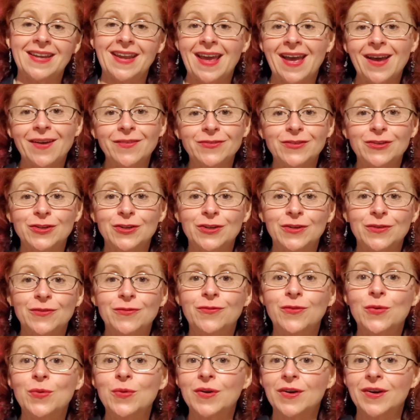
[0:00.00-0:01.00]
after
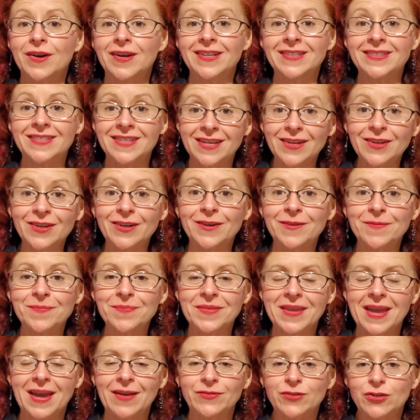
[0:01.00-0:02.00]
for a dinner
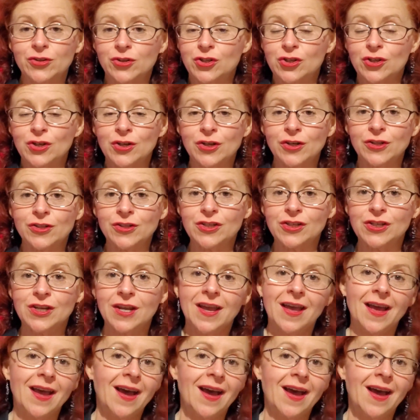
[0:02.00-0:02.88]
after church,